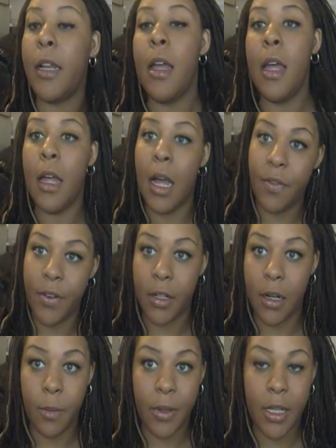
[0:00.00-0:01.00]
but I
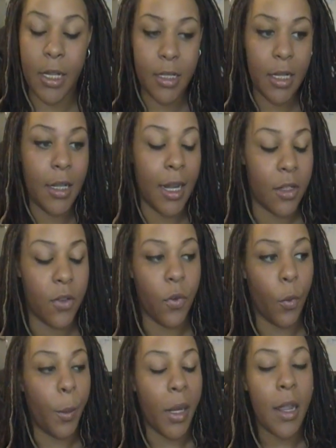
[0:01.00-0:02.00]
figured it'd be an easy elective
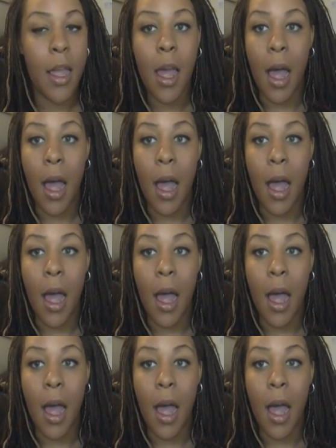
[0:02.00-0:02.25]
for me.